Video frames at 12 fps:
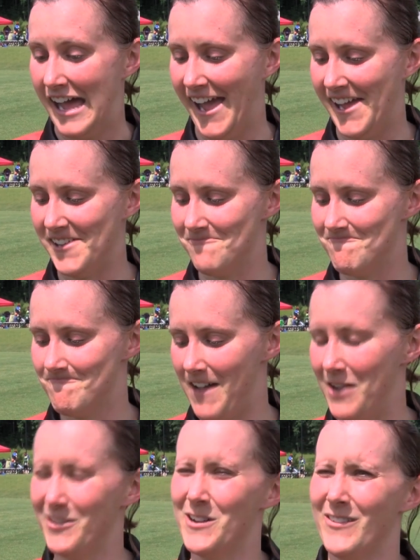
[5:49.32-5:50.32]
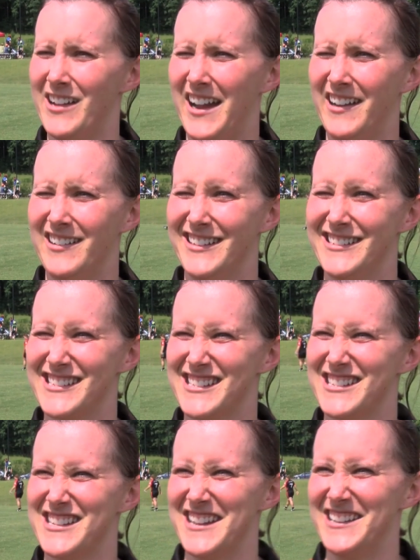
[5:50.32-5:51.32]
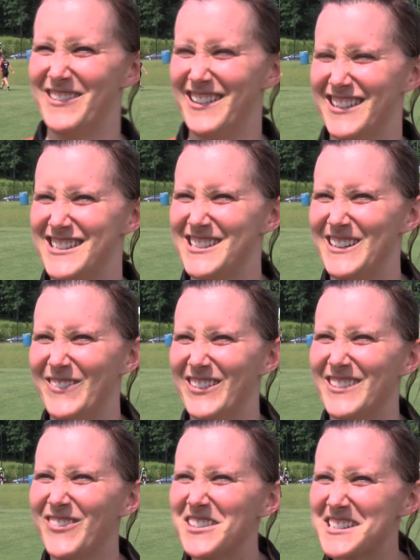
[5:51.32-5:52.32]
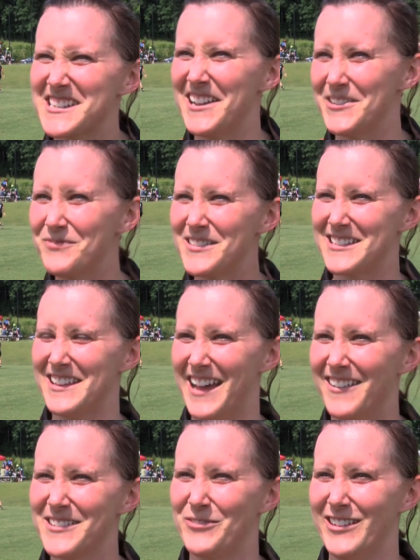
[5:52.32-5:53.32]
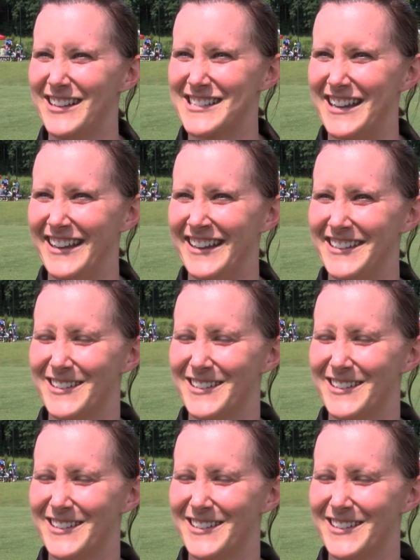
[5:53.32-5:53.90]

I went over to Ireland just in January this year for the first time, so that was pretty exciting.